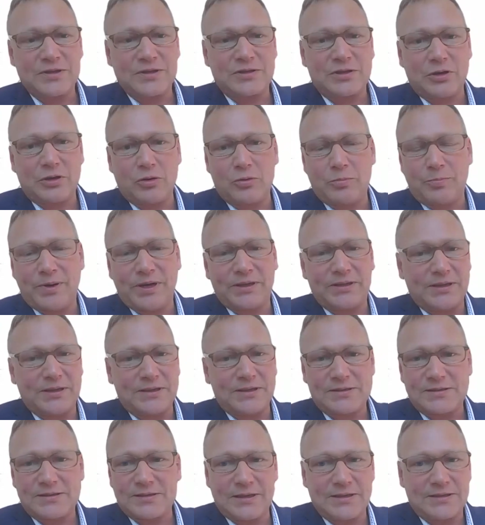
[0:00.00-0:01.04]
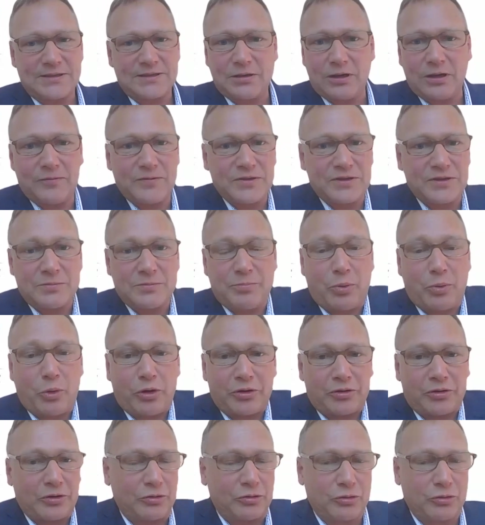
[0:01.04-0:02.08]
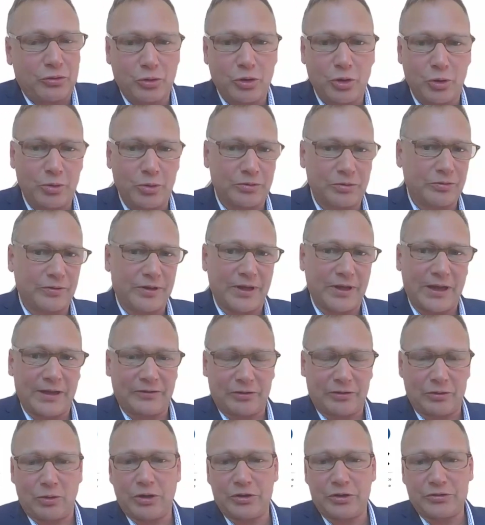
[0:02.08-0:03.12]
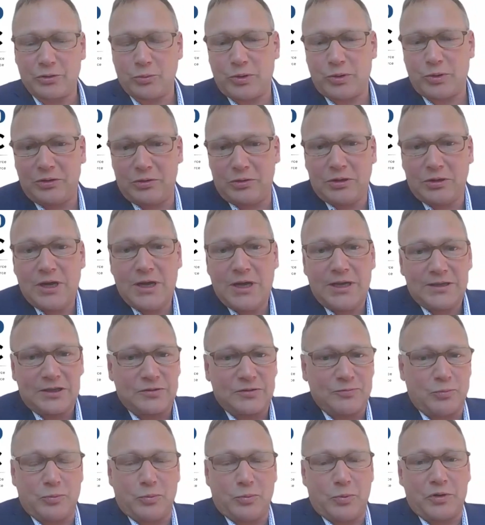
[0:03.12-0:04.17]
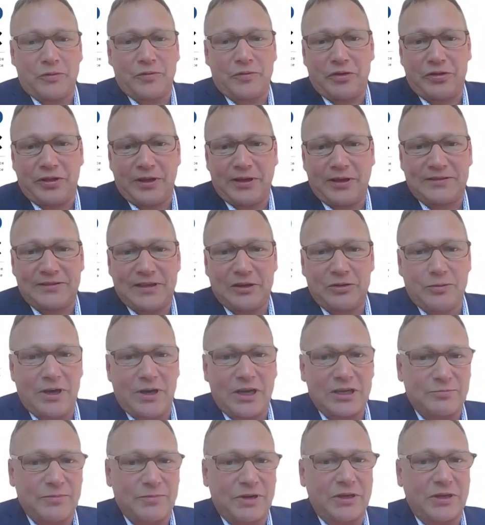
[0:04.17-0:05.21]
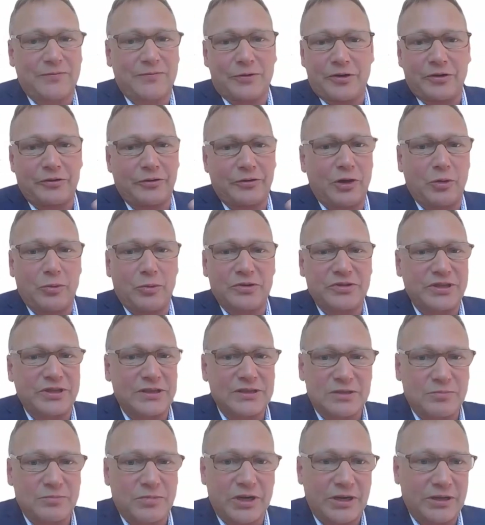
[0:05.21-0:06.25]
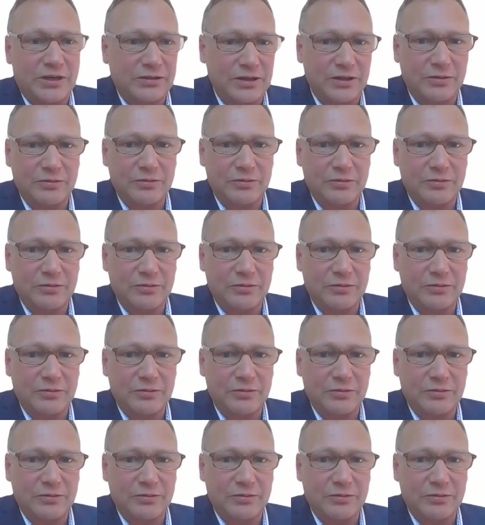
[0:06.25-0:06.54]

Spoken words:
So, but it's always important to go into that. So also one of the things that you ask money for is always sales and marketing.